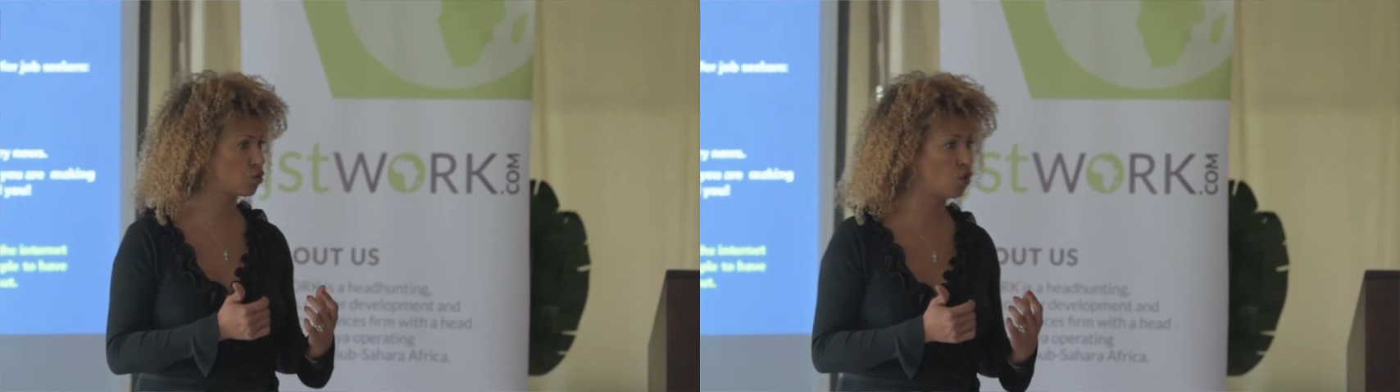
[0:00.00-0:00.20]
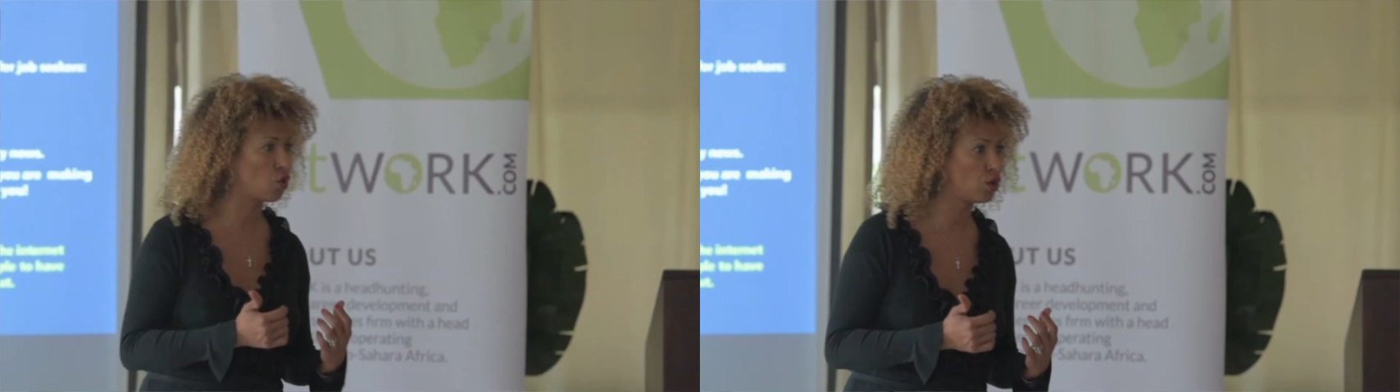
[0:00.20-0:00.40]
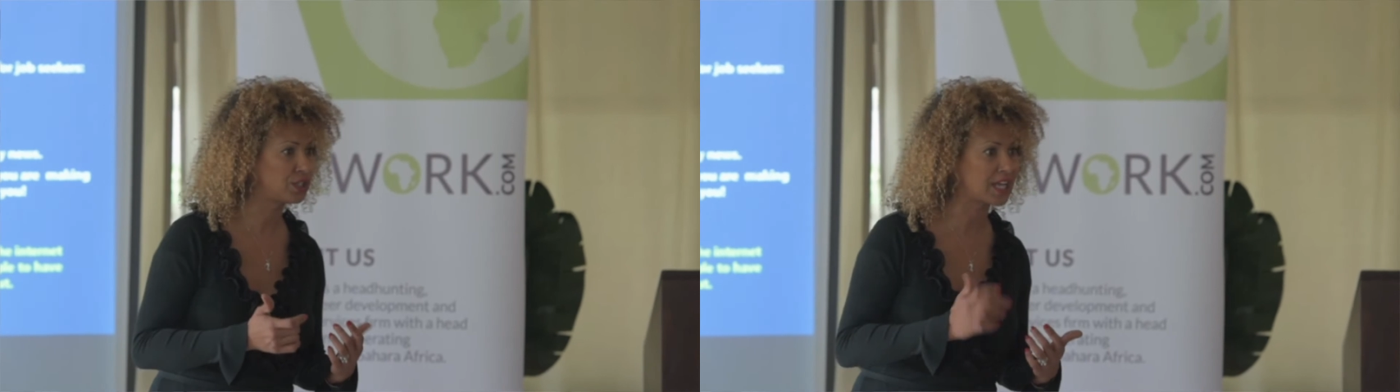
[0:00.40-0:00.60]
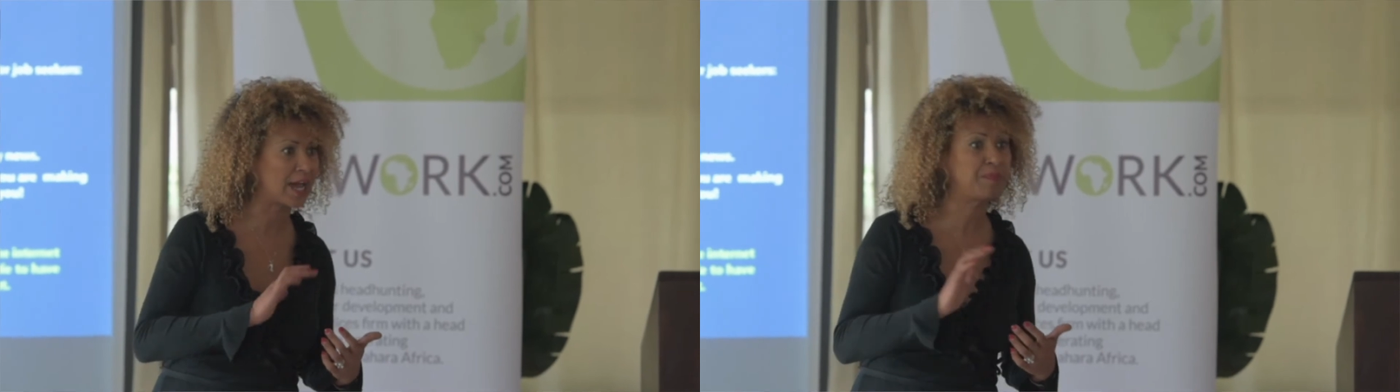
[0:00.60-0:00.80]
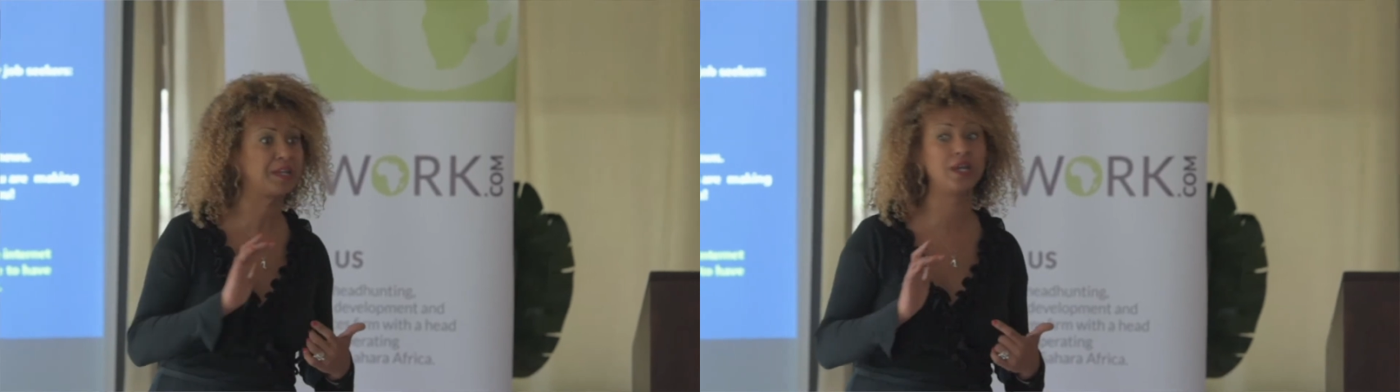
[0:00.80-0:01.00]
to learn,
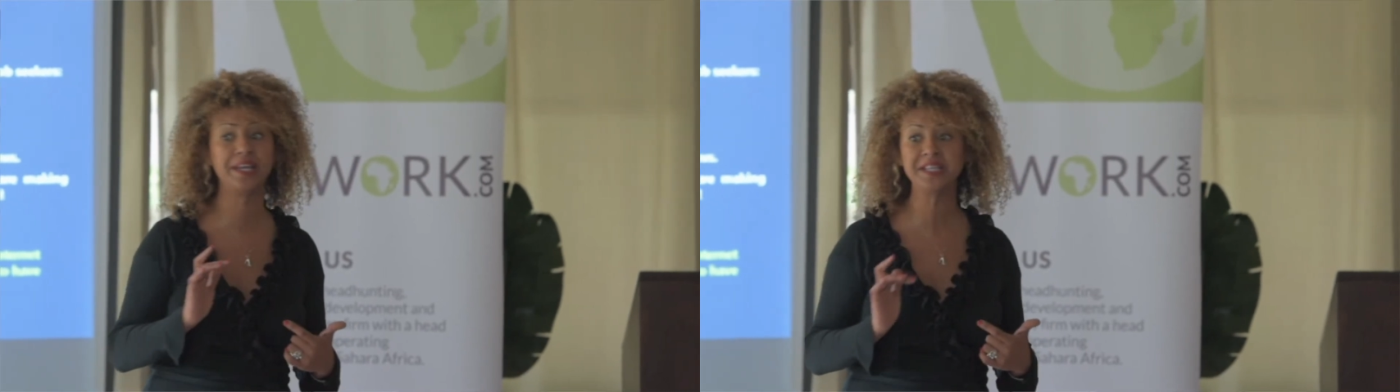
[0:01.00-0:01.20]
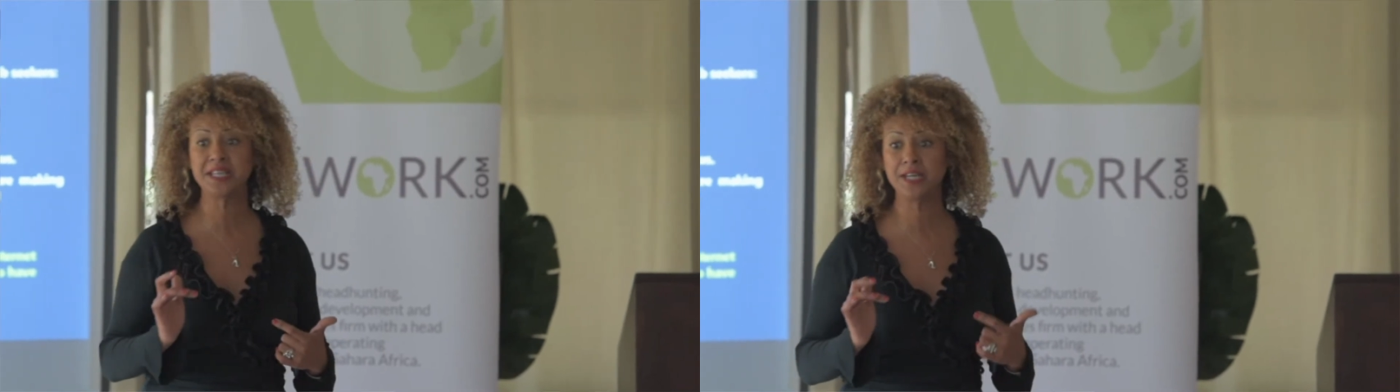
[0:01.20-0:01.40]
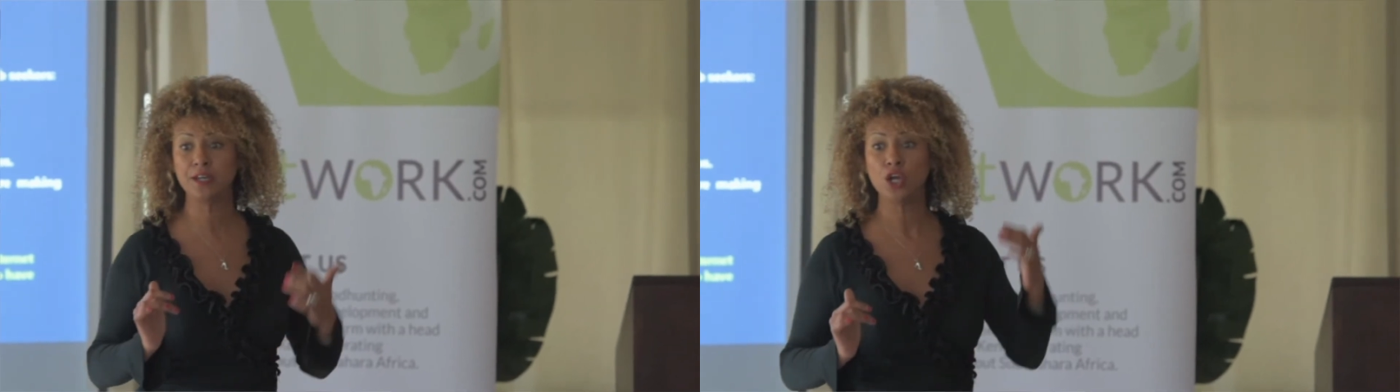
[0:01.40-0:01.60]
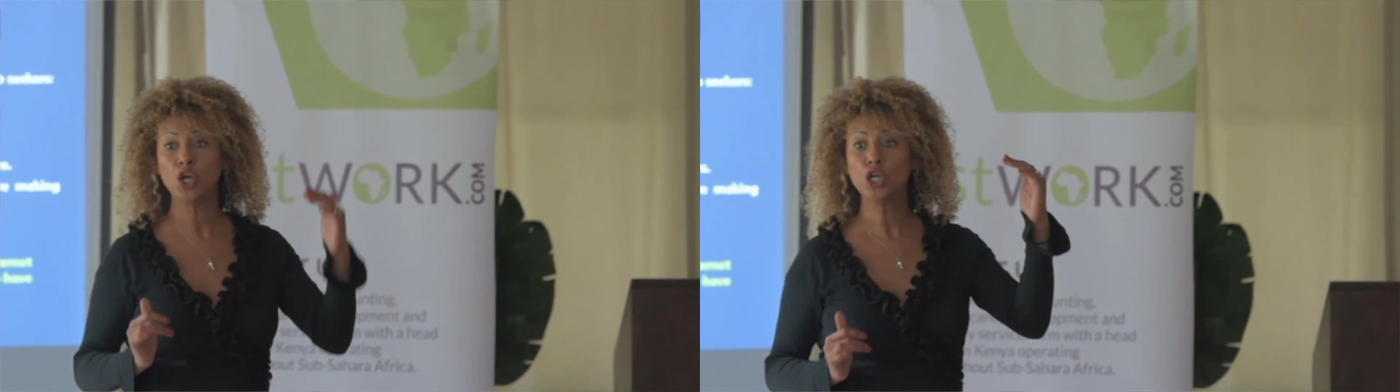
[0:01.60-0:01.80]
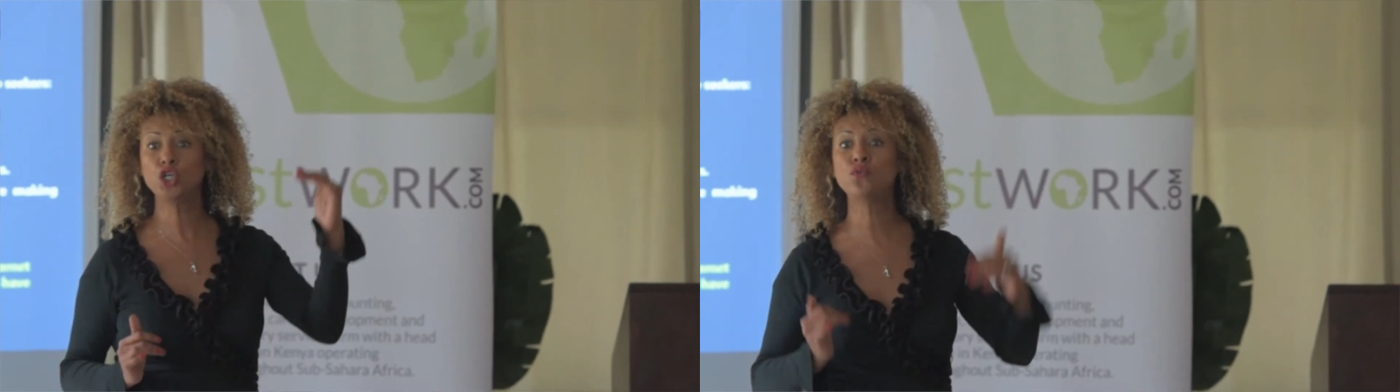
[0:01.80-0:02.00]

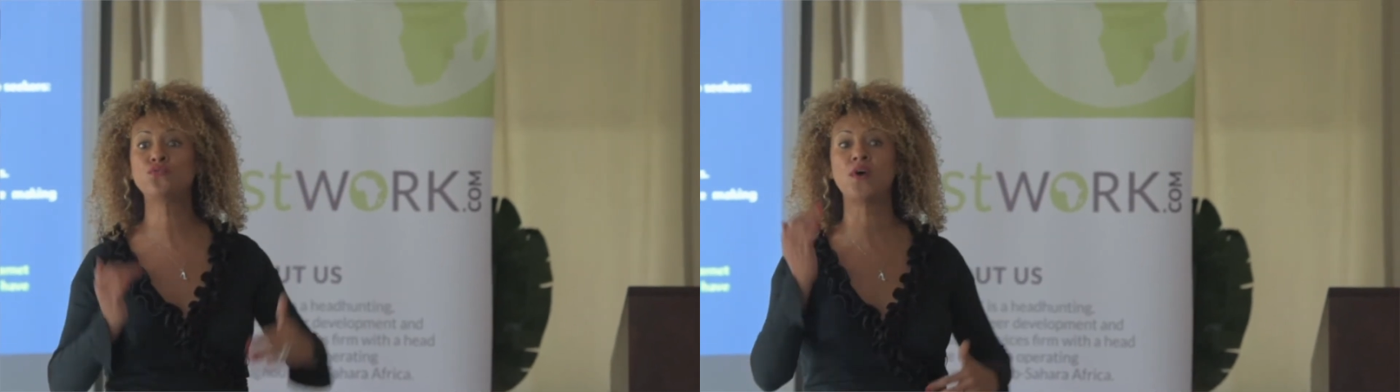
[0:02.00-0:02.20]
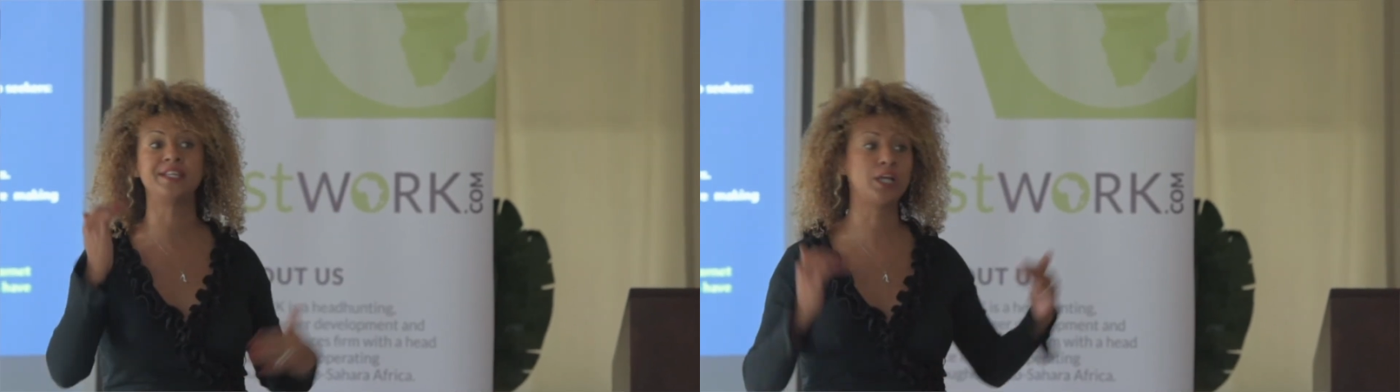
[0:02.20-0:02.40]
and just